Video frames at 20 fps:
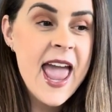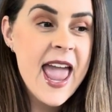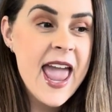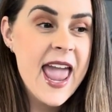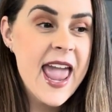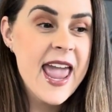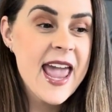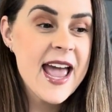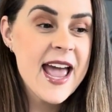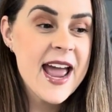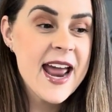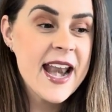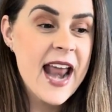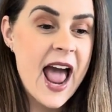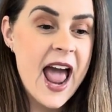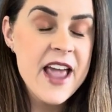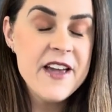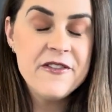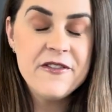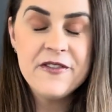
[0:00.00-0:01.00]
And
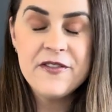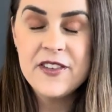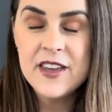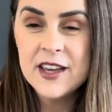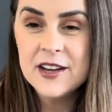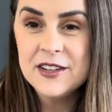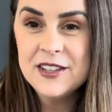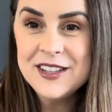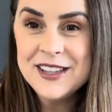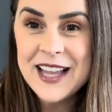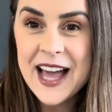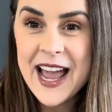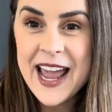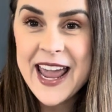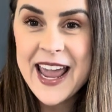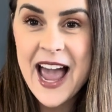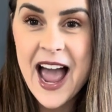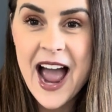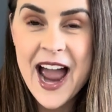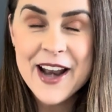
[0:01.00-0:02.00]
I feel
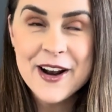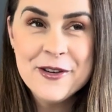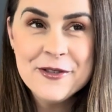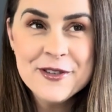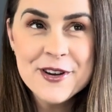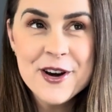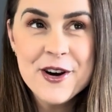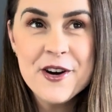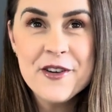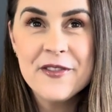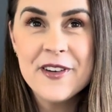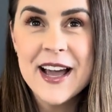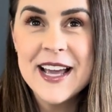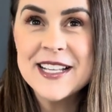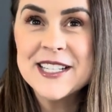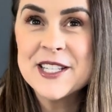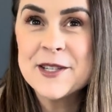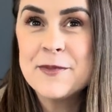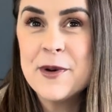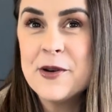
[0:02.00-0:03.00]
like, I don't know if I
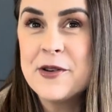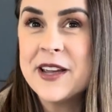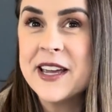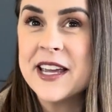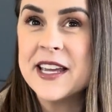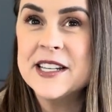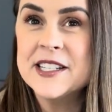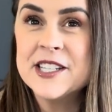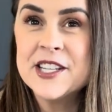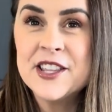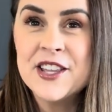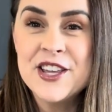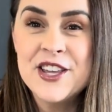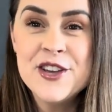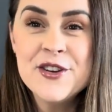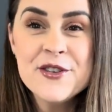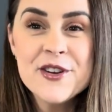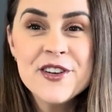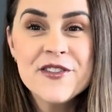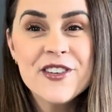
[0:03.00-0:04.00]
spoke it into the
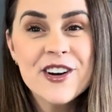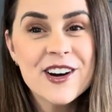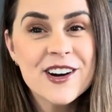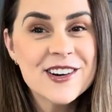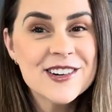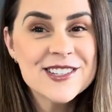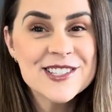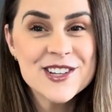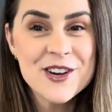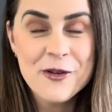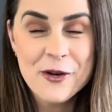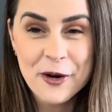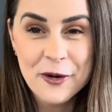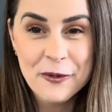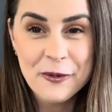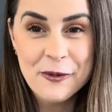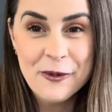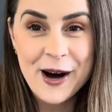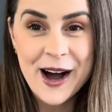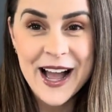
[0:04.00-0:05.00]
universe or
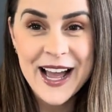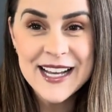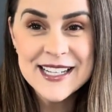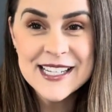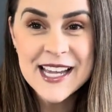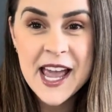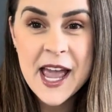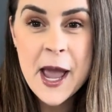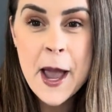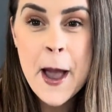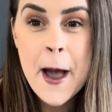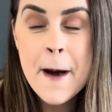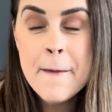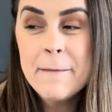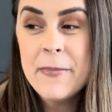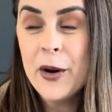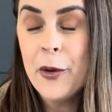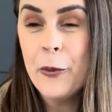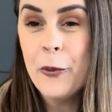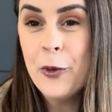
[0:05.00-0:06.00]
what,
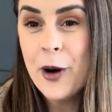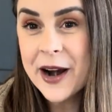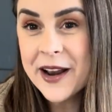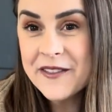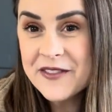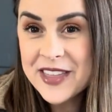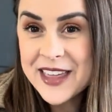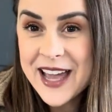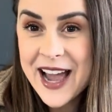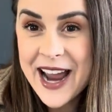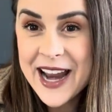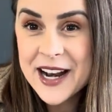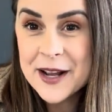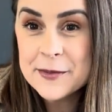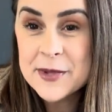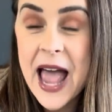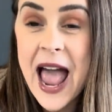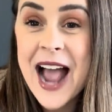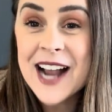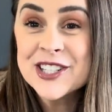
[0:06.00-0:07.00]
but one of the items,
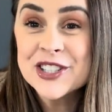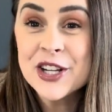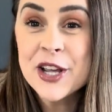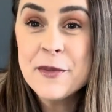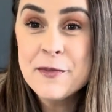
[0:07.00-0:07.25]
actually